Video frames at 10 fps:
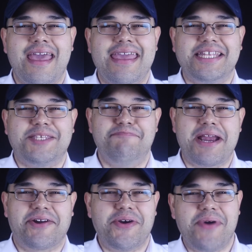Hey, it's
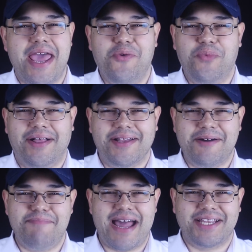Mario and
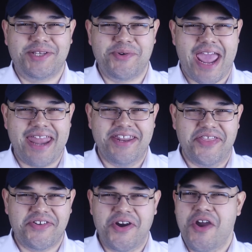welcome back to
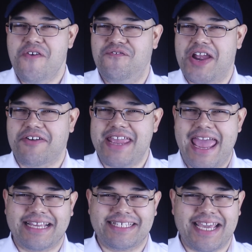another very
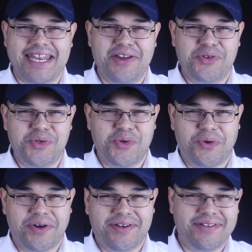exciting
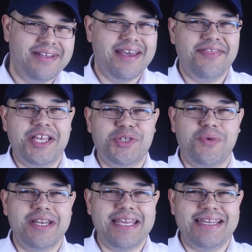tutorial. This
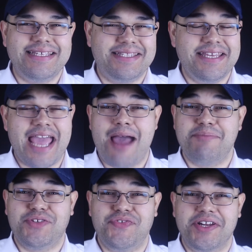one is the
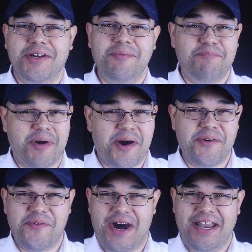atmosphere
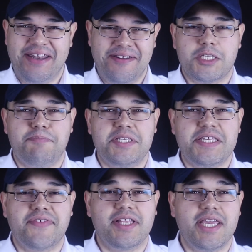part one,
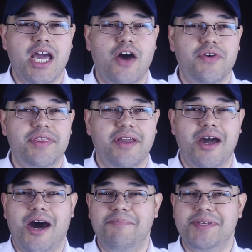specifically covering the
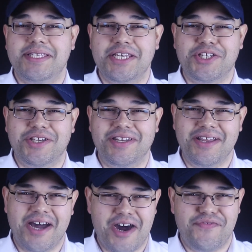composition
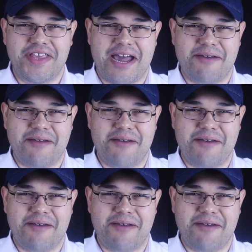of the